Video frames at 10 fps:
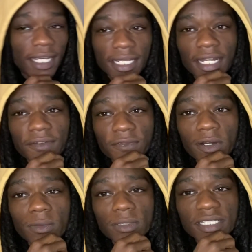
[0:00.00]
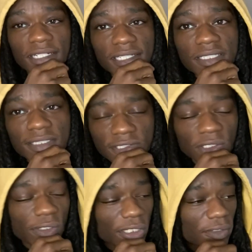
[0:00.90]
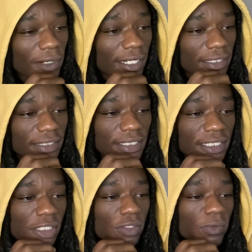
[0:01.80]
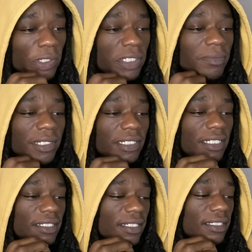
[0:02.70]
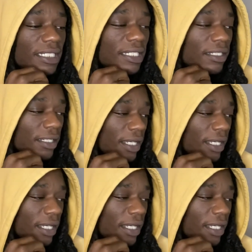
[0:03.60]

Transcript: And I fuck with that. And it shows the grind. These niggas is working, my nigga.